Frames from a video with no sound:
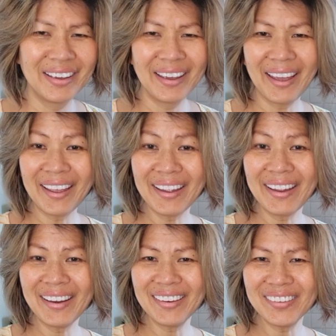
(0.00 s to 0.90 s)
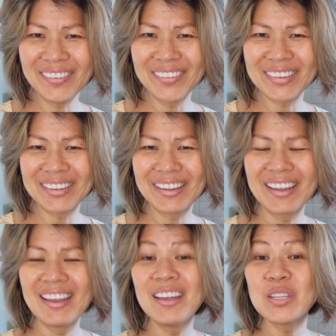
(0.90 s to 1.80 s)
Hey, look,
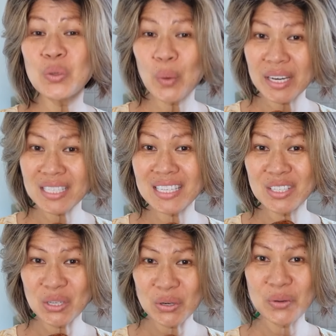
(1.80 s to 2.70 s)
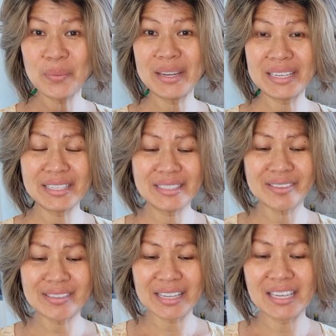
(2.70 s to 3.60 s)
22
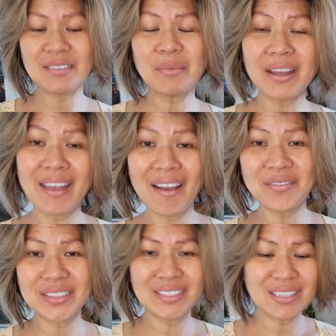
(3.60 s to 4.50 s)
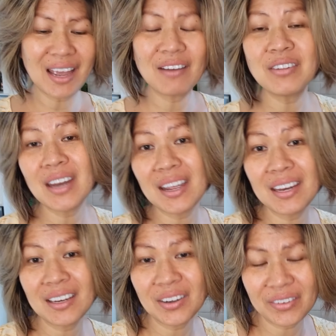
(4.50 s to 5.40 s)
minutes in my oven, 180
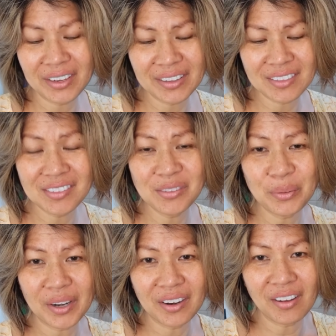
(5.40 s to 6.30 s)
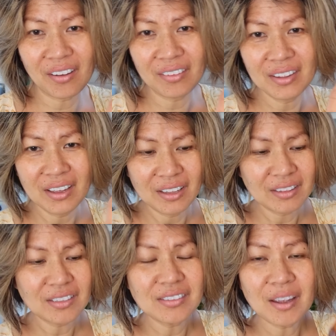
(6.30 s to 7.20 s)
degrees. This is what I got.
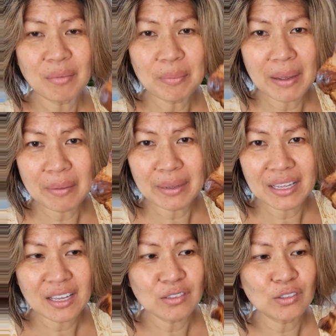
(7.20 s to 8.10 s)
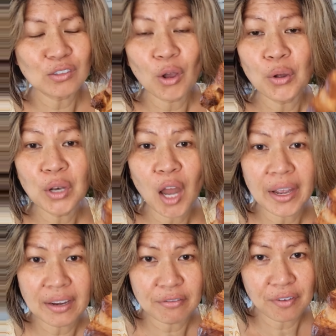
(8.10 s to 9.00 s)
This yummy baby is so light
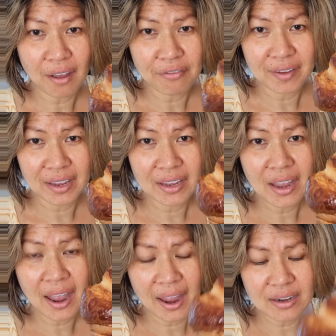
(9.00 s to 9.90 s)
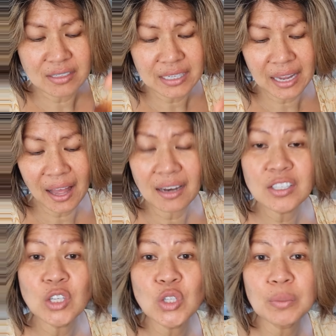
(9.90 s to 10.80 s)
and fluffy, and the color
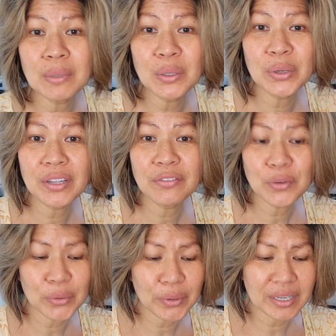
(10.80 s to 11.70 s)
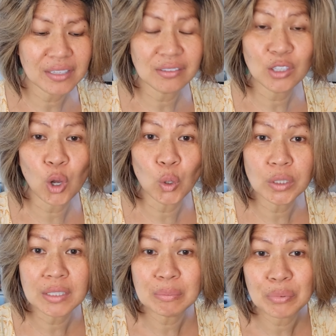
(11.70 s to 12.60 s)
you should be looking for is
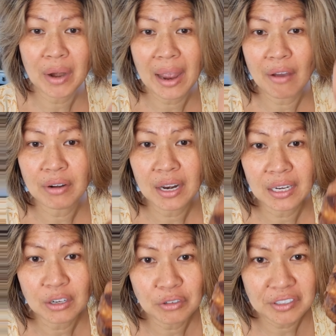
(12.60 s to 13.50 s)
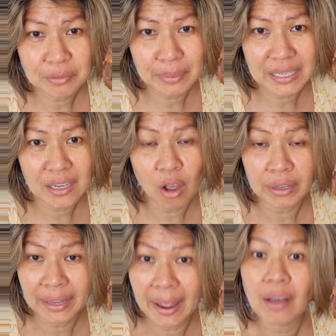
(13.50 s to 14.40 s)
golden brown and crispy on
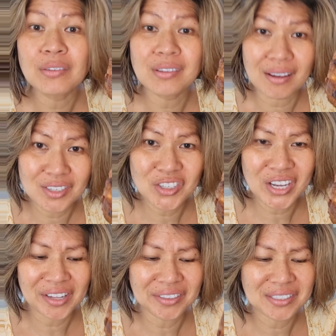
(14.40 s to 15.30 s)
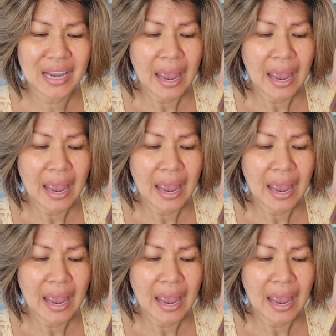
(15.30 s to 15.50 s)
the outside shelled.